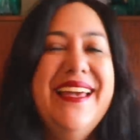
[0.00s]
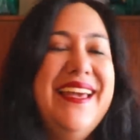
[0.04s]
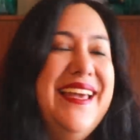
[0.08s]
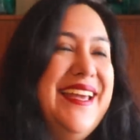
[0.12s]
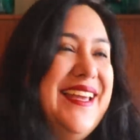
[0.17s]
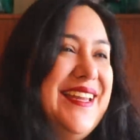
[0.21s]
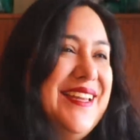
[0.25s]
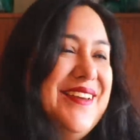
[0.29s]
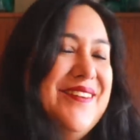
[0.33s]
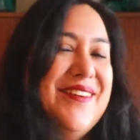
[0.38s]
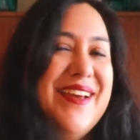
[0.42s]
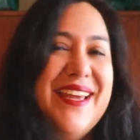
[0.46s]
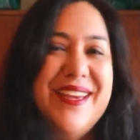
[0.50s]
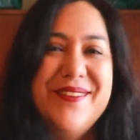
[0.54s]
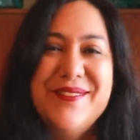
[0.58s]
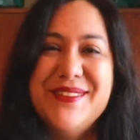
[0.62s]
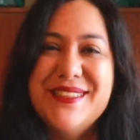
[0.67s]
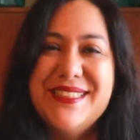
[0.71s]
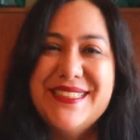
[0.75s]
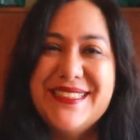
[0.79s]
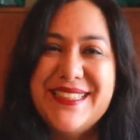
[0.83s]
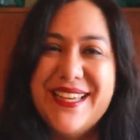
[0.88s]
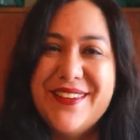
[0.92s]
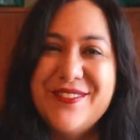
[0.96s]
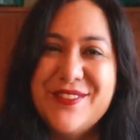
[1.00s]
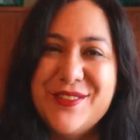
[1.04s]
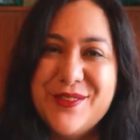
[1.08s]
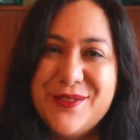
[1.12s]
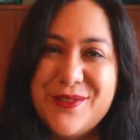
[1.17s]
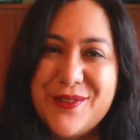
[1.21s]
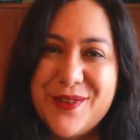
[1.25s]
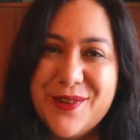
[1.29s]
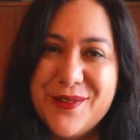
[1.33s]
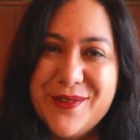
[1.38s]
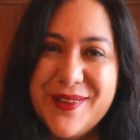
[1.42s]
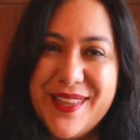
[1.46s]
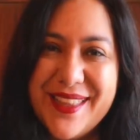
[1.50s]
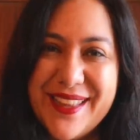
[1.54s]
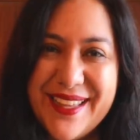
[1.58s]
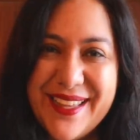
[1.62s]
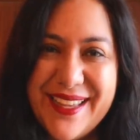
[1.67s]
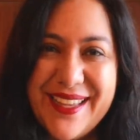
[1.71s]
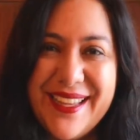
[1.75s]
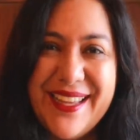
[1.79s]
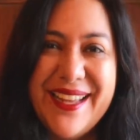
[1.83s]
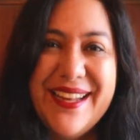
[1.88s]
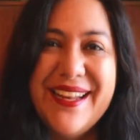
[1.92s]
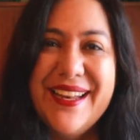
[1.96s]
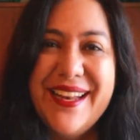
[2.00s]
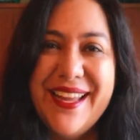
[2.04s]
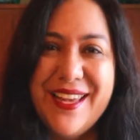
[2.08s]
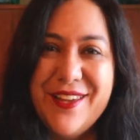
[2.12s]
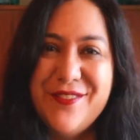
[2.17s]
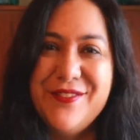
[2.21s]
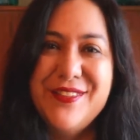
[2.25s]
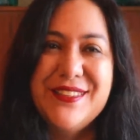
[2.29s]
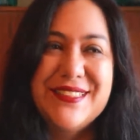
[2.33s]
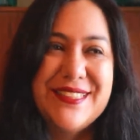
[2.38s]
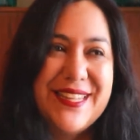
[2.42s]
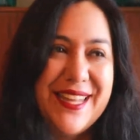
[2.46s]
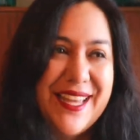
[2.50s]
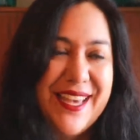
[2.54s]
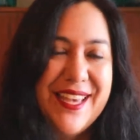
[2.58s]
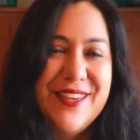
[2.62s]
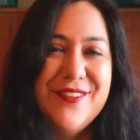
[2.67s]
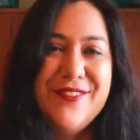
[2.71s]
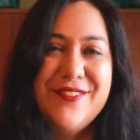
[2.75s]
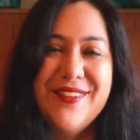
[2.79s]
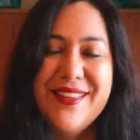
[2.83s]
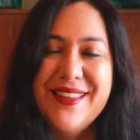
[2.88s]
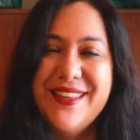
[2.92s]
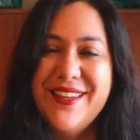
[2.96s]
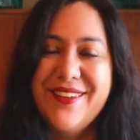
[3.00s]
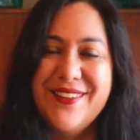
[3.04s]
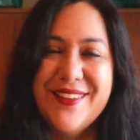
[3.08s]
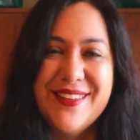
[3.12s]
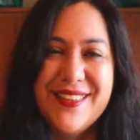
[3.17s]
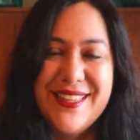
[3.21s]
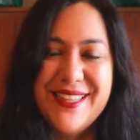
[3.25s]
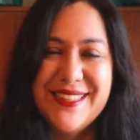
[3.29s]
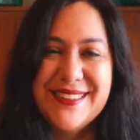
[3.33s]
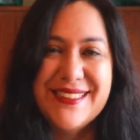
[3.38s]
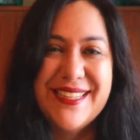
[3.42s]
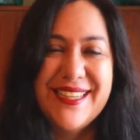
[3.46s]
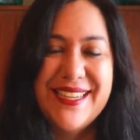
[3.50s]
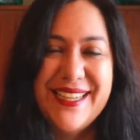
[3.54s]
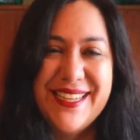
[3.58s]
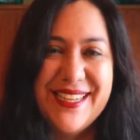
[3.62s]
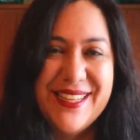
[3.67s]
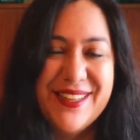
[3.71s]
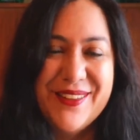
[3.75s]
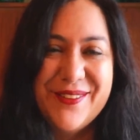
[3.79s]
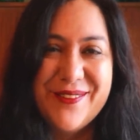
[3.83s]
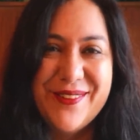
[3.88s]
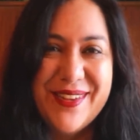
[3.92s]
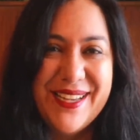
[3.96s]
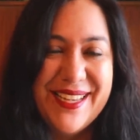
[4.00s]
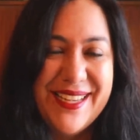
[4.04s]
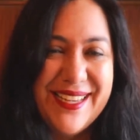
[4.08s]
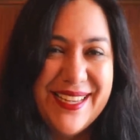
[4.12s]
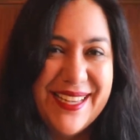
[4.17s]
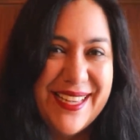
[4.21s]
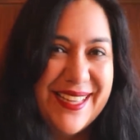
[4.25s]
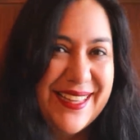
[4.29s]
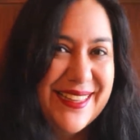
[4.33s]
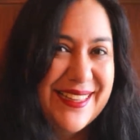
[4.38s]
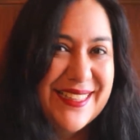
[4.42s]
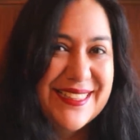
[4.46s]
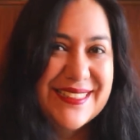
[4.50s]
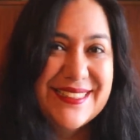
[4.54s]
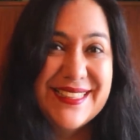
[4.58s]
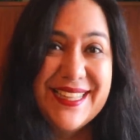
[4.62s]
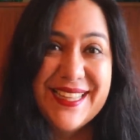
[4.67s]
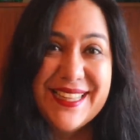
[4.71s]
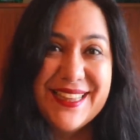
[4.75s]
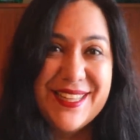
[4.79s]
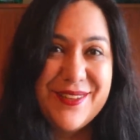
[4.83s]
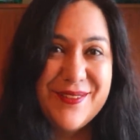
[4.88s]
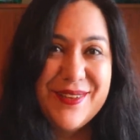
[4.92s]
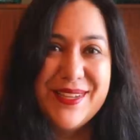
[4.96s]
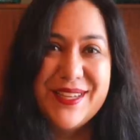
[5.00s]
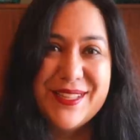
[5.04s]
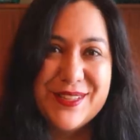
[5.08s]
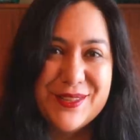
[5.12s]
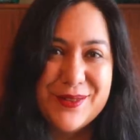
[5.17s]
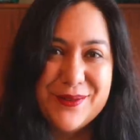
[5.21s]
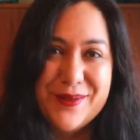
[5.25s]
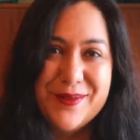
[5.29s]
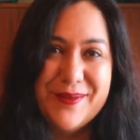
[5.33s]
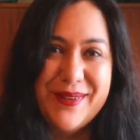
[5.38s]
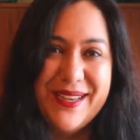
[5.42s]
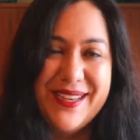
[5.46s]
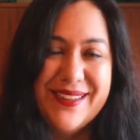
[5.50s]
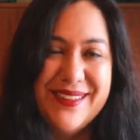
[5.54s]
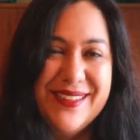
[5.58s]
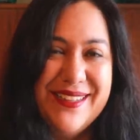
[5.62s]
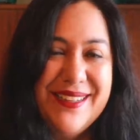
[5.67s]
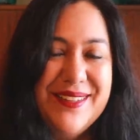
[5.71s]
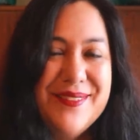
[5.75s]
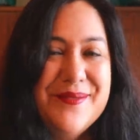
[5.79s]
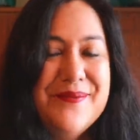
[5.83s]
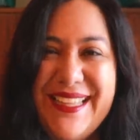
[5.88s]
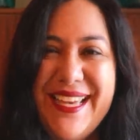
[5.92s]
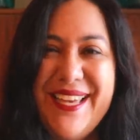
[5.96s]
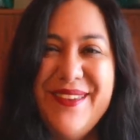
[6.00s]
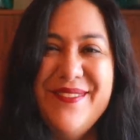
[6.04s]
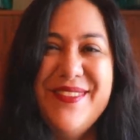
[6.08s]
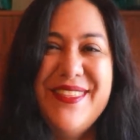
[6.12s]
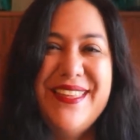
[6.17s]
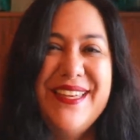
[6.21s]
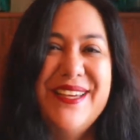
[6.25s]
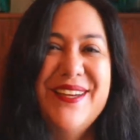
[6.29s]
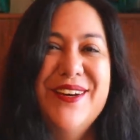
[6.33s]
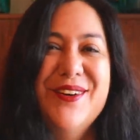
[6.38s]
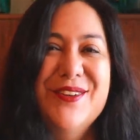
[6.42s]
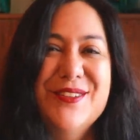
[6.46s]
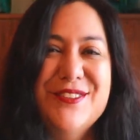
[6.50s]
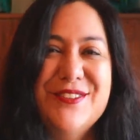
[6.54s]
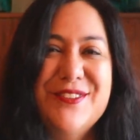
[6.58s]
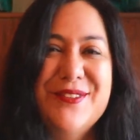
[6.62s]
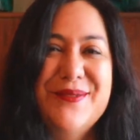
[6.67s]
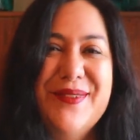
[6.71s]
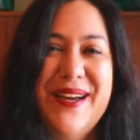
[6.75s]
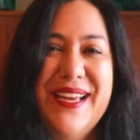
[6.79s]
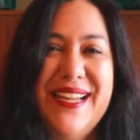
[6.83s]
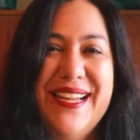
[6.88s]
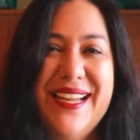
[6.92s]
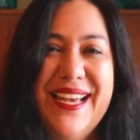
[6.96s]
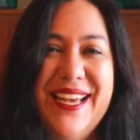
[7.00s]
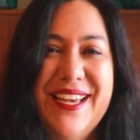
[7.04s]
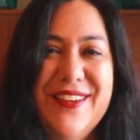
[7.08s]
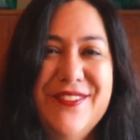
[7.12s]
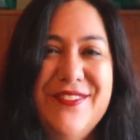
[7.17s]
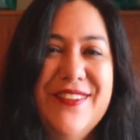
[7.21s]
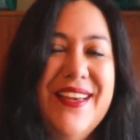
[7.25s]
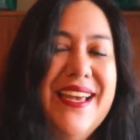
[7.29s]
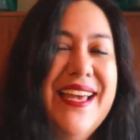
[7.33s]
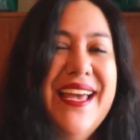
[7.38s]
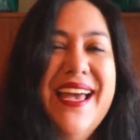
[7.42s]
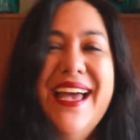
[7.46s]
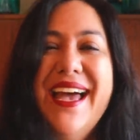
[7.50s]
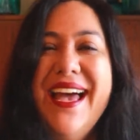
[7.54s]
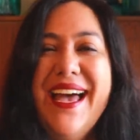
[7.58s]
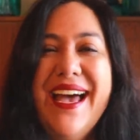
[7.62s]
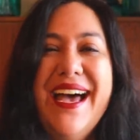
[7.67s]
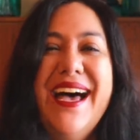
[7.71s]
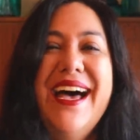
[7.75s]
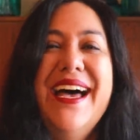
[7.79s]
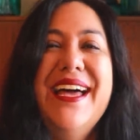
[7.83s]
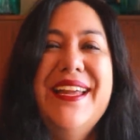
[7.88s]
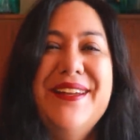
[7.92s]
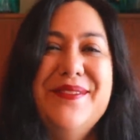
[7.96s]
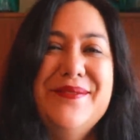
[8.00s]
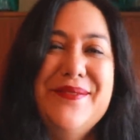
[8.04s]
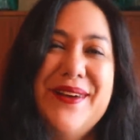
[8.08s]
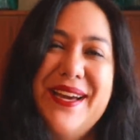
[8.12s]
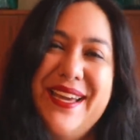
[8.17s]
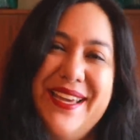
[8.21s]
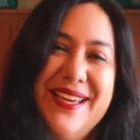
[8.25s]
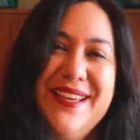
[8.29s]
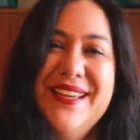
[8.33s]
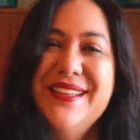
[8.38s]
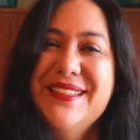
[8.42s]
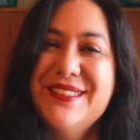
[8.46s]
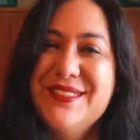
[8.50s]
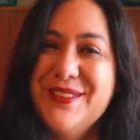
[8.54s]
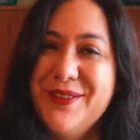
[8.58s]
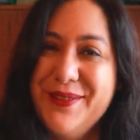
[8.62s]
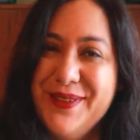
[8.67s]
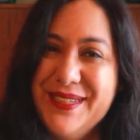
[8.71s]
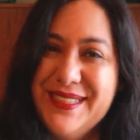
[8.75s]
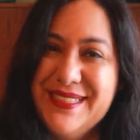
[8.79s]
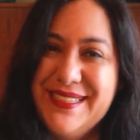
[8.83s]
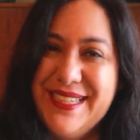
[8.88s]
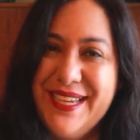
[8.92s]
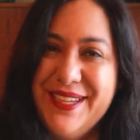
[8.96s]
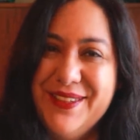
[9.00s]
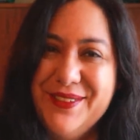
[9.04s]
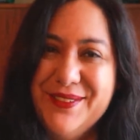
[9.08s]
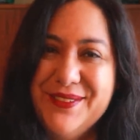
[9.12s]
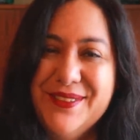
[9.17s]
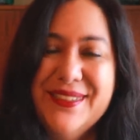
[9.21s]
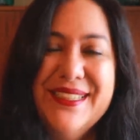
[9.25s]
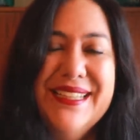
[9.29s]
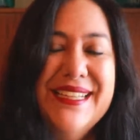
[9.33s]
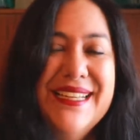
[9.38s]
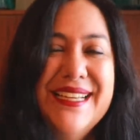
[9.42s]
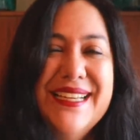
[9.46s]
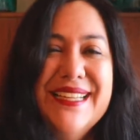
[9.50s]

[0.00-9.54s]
Anyway, we just have to roll with it, and life is life, and there are things that get in the way and there's nothing we can do about it. Same thing goes for my life and my sewing channel.